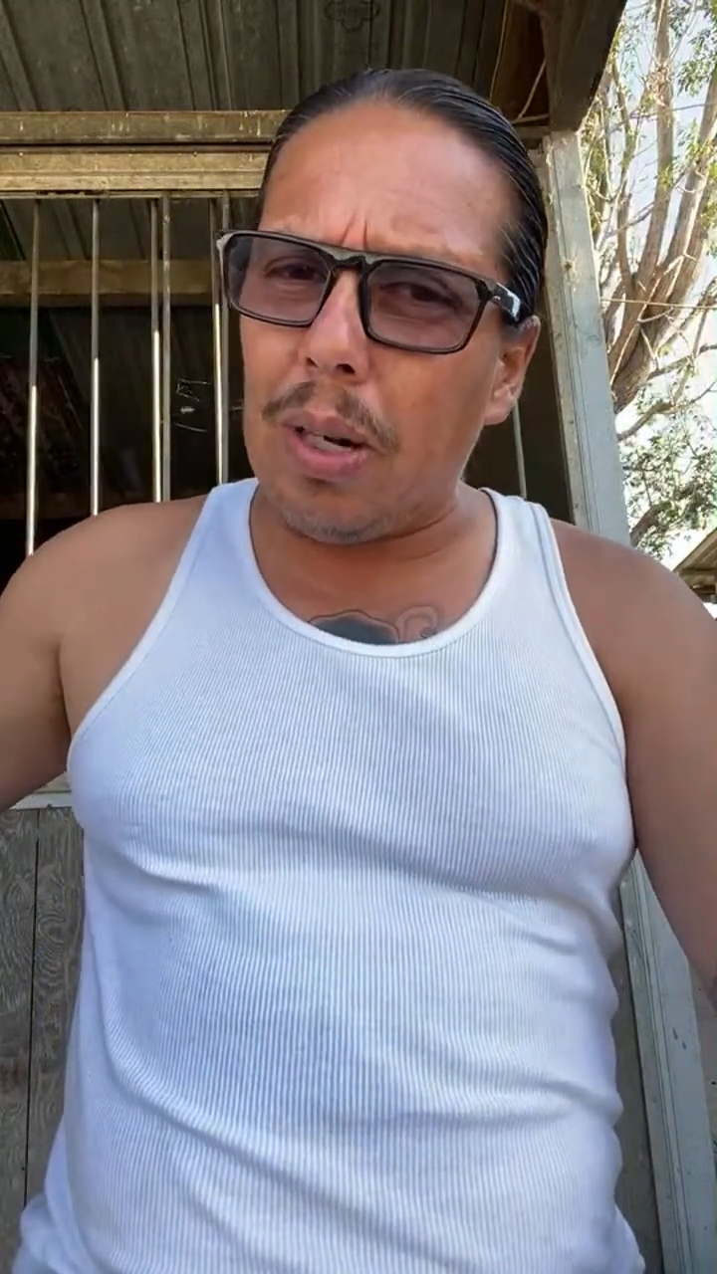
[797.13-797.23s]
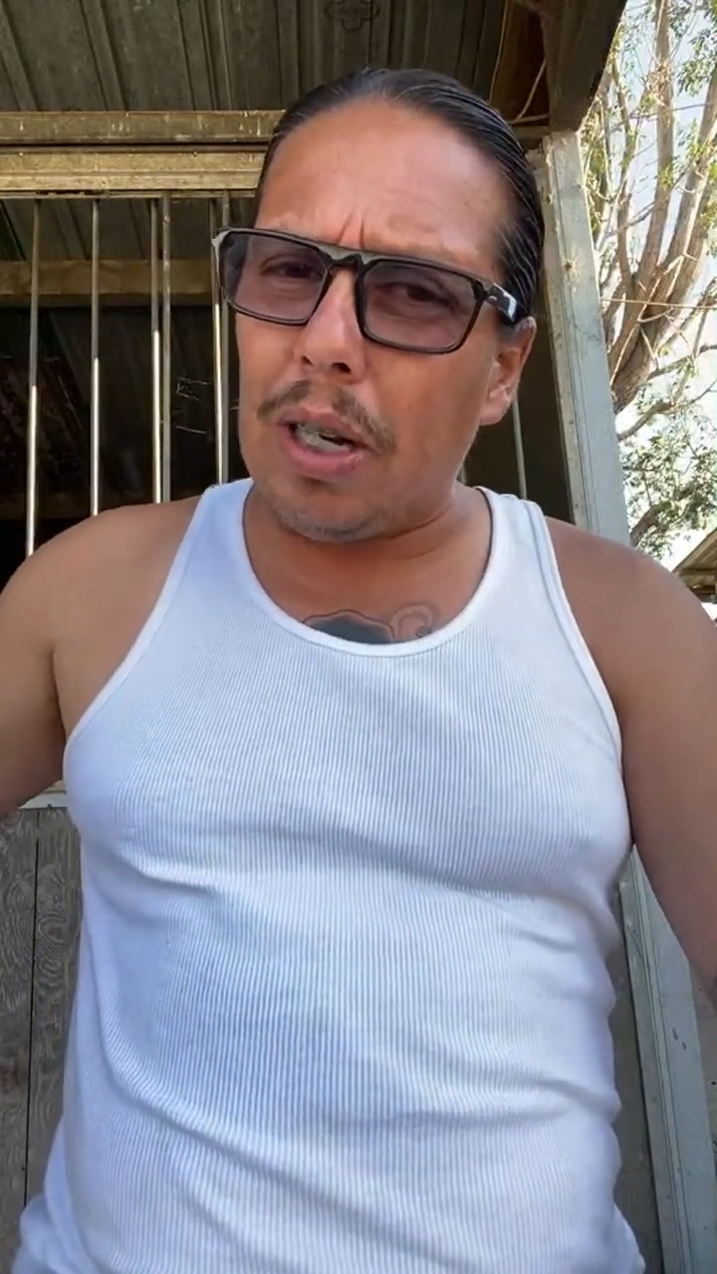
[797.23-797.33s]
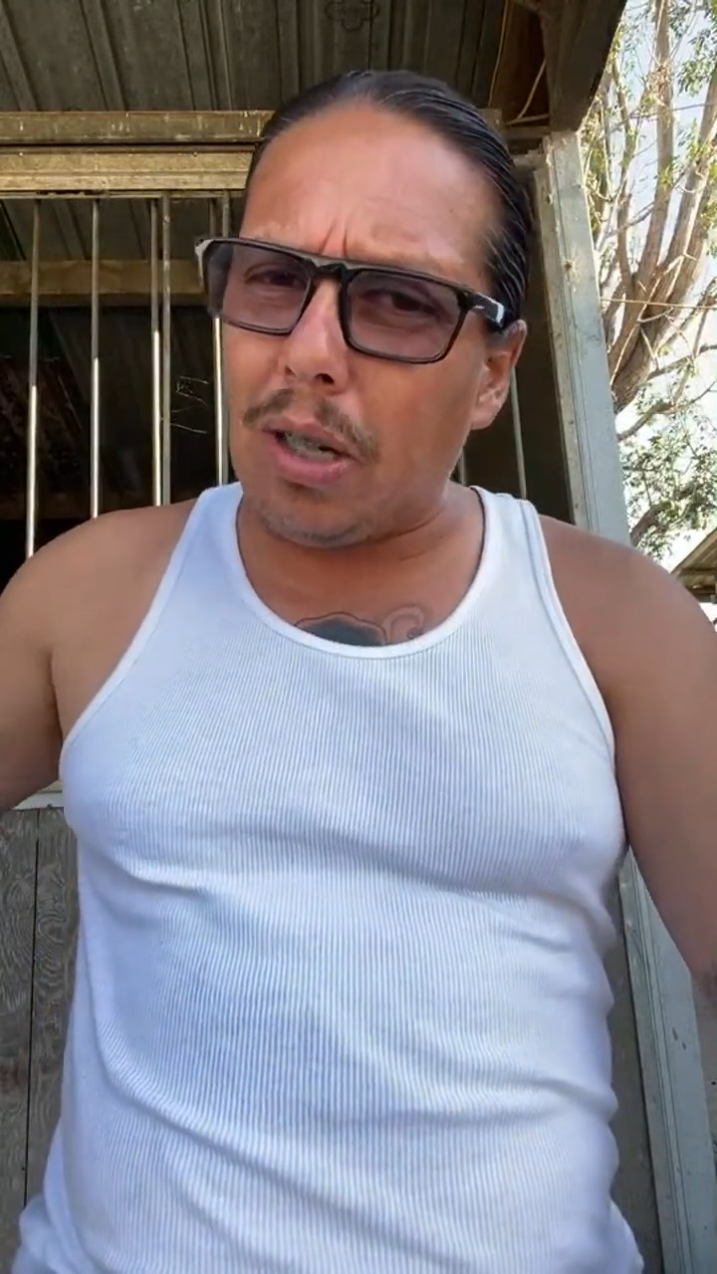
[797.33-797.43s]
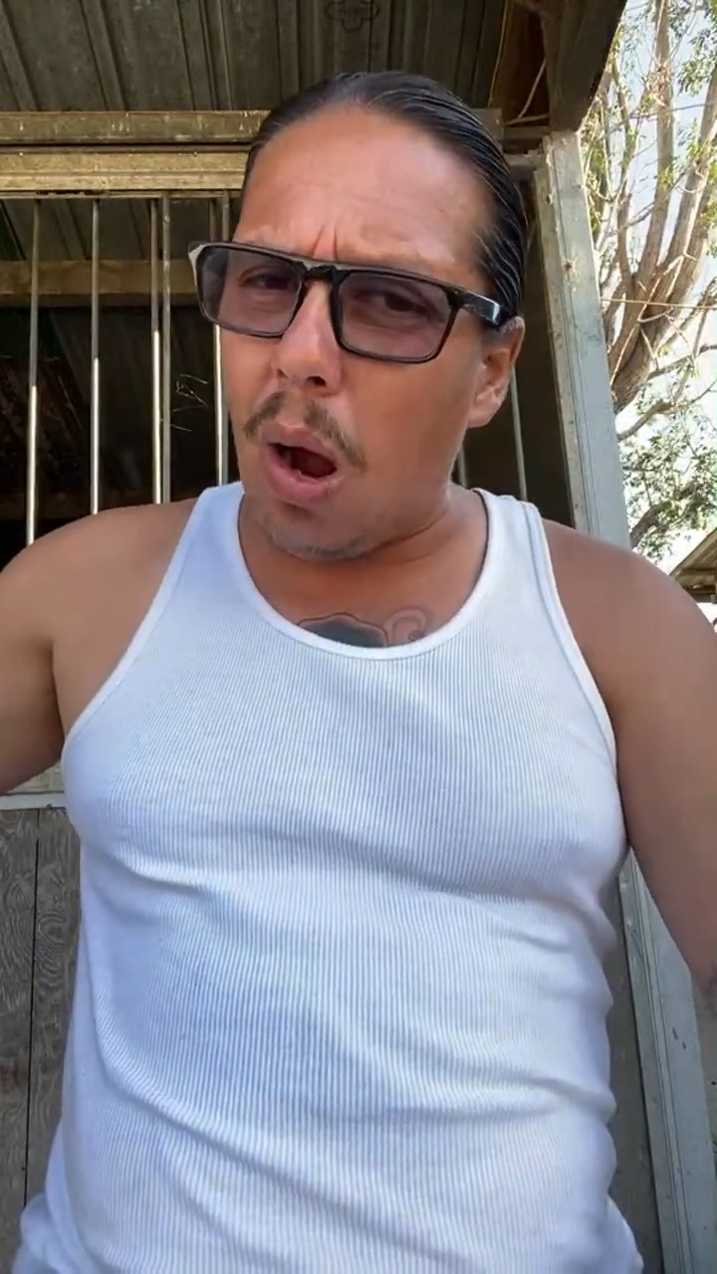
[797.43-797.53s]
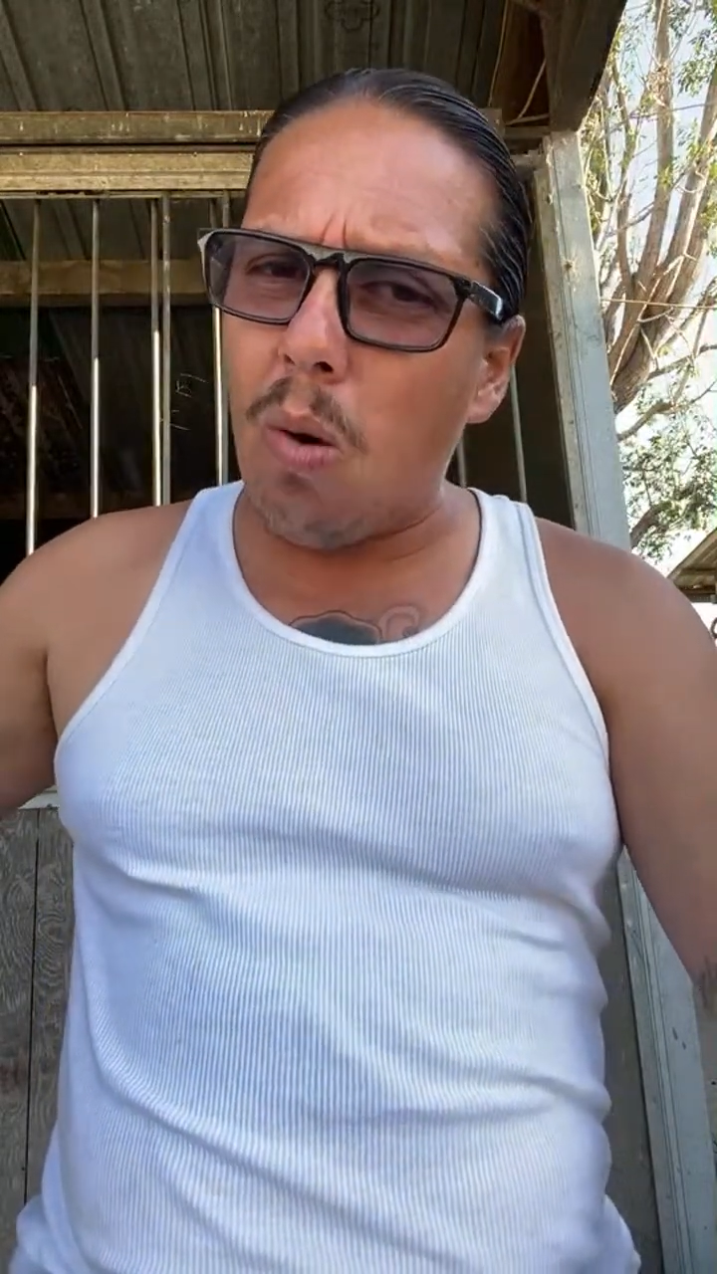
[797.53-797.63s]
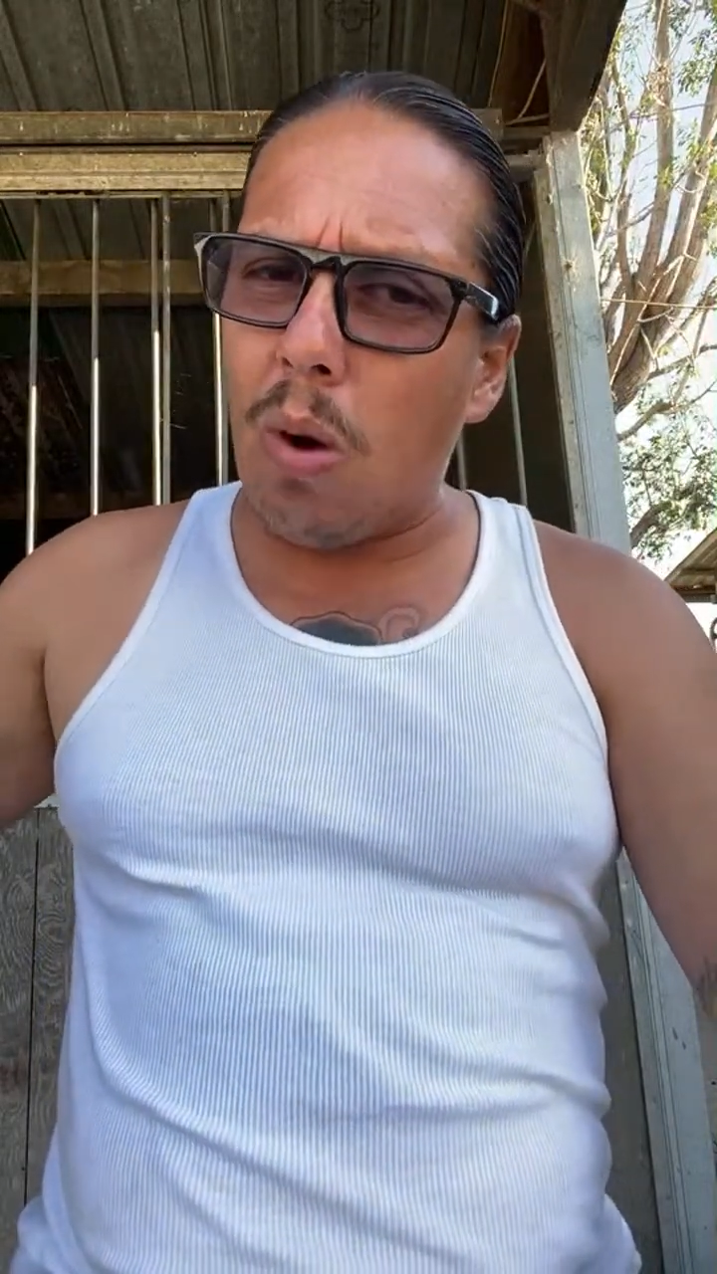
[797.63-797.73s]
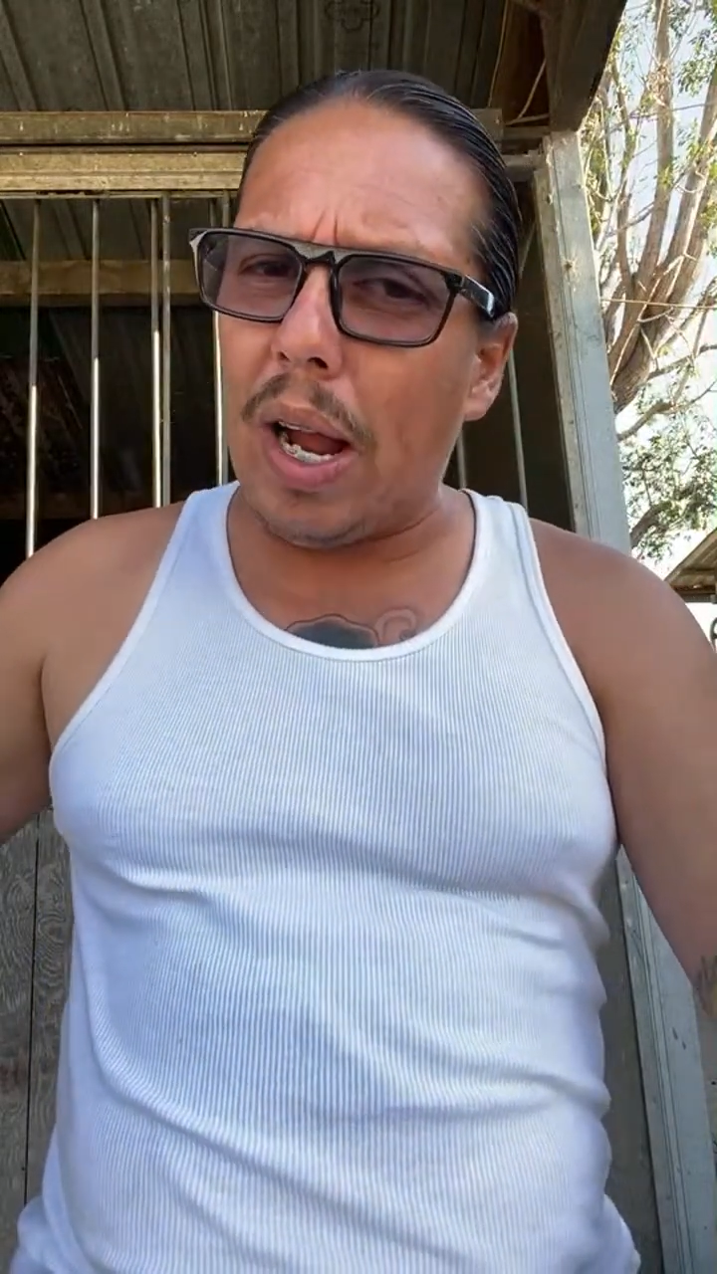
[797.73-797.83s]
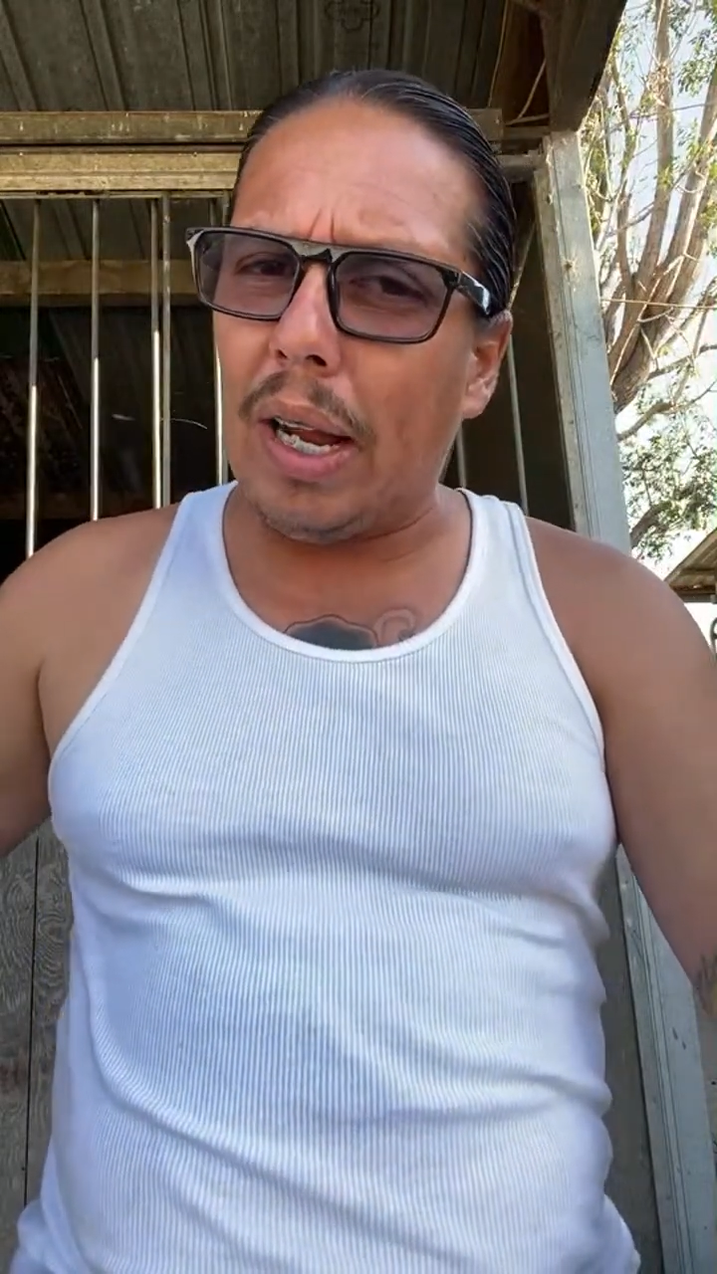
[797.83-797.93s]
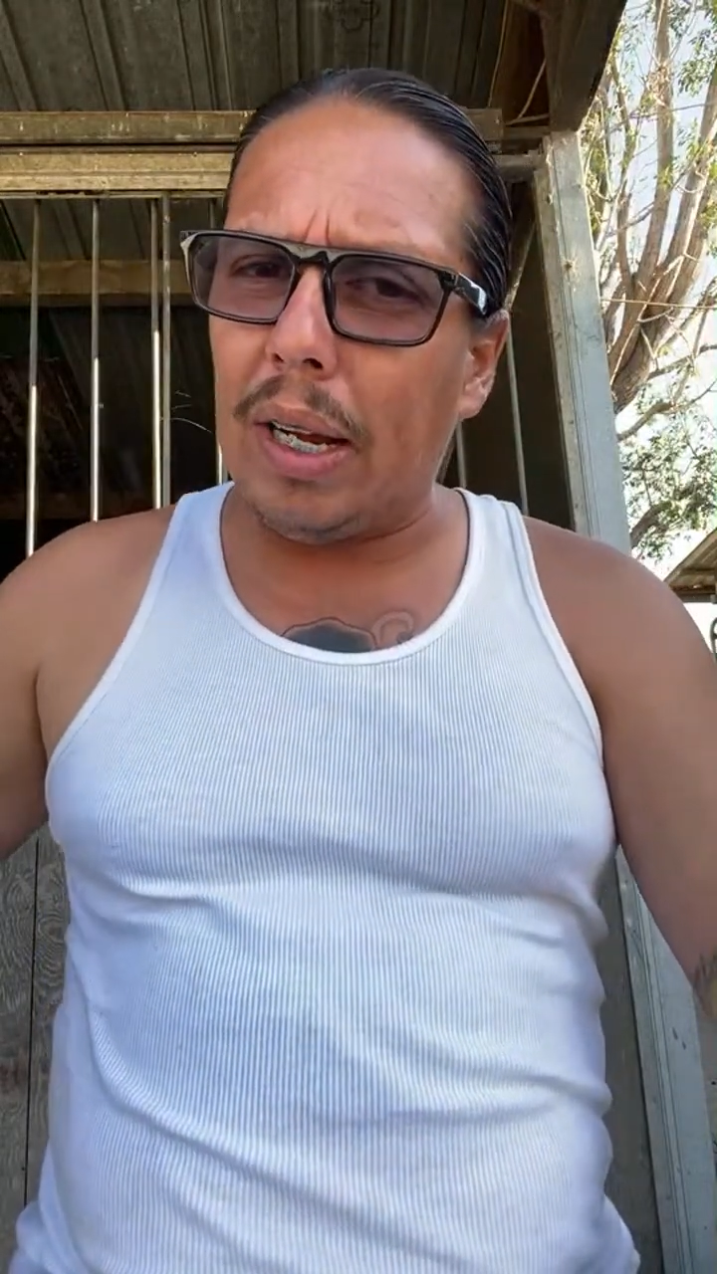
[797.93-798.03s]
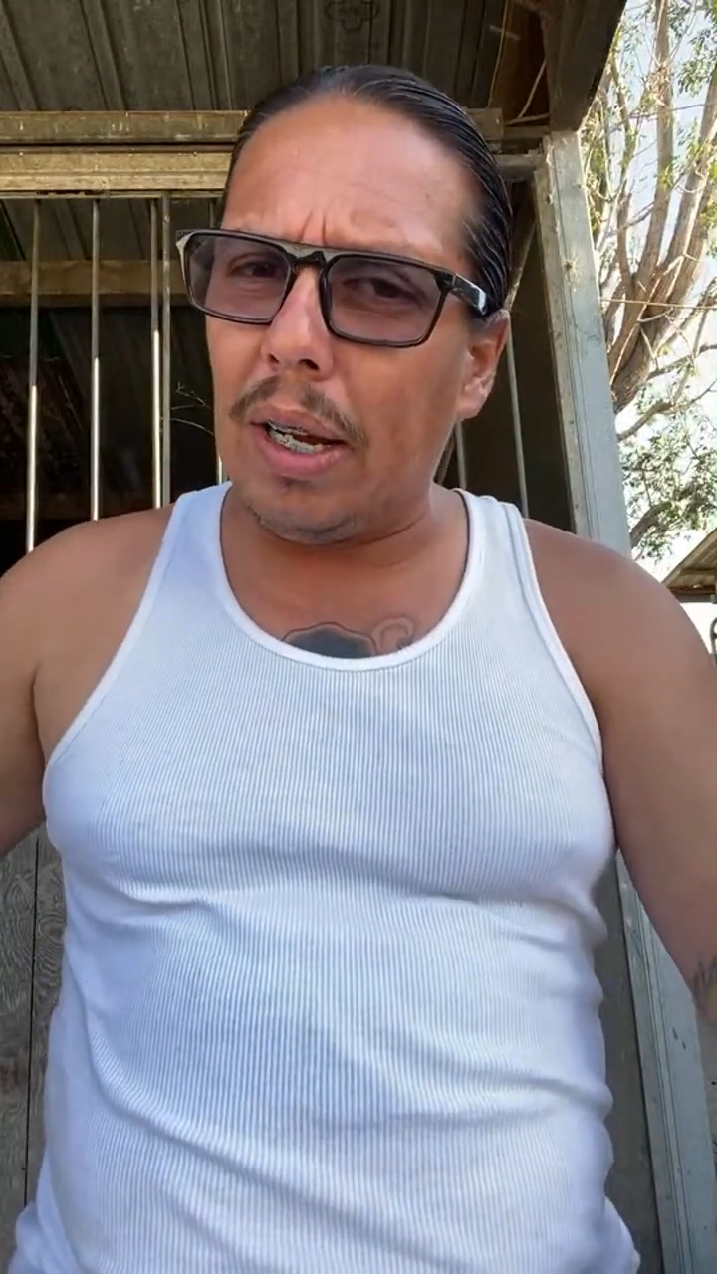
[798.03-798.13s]
in the
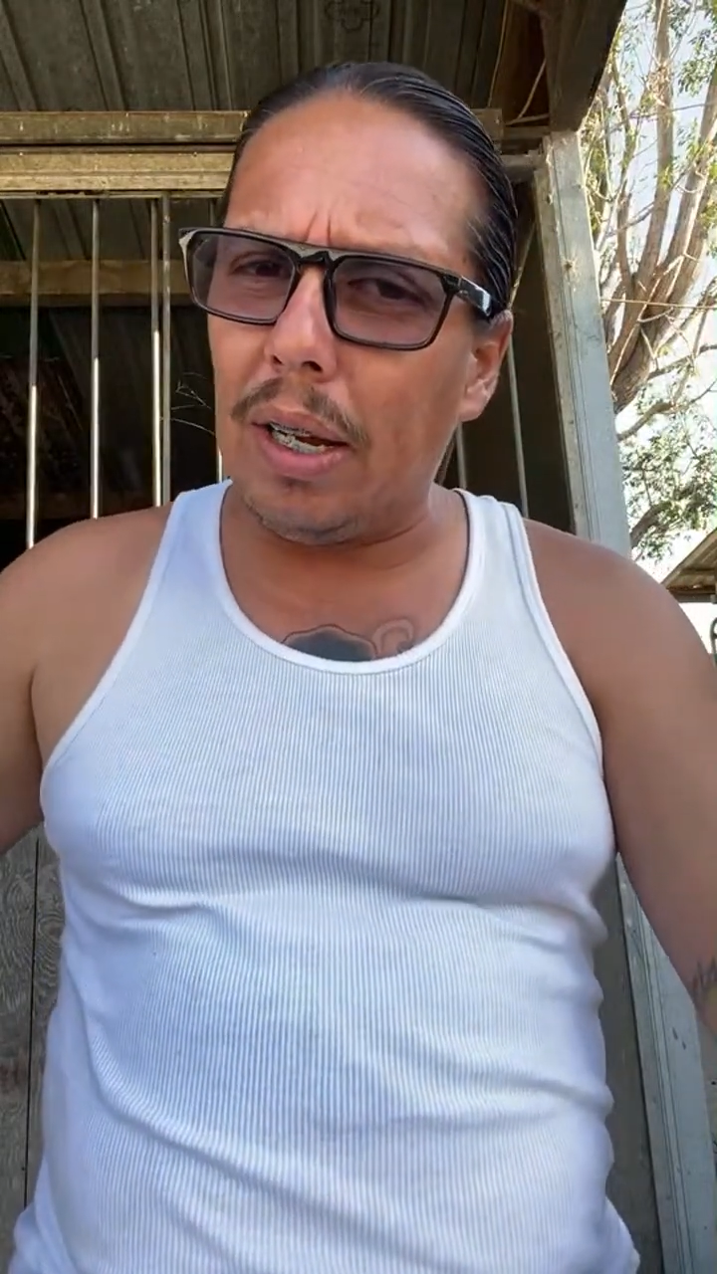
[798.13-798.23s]
doorway.